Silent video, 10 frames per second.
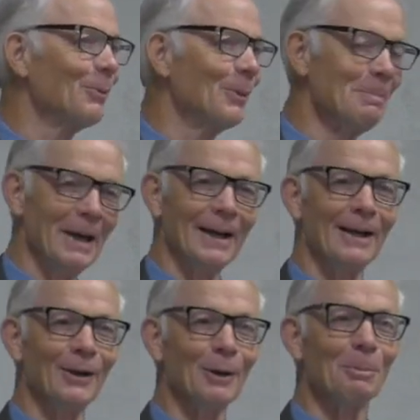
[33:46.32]
we made
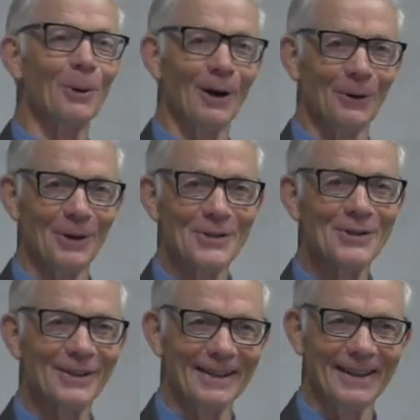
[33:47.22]
a little
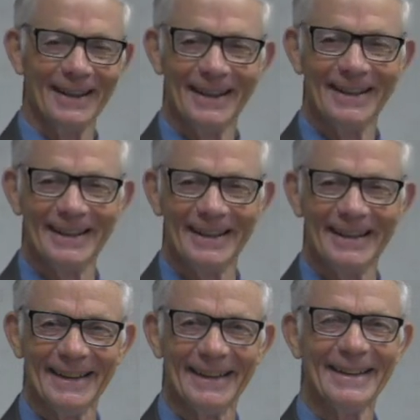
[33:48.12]
progress
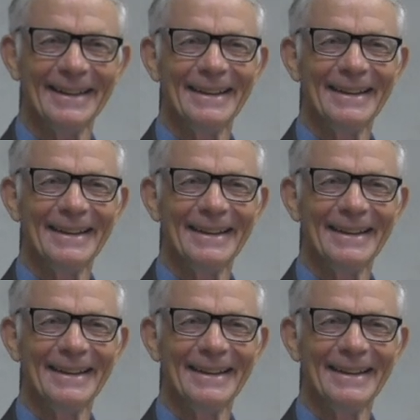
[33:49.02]
today.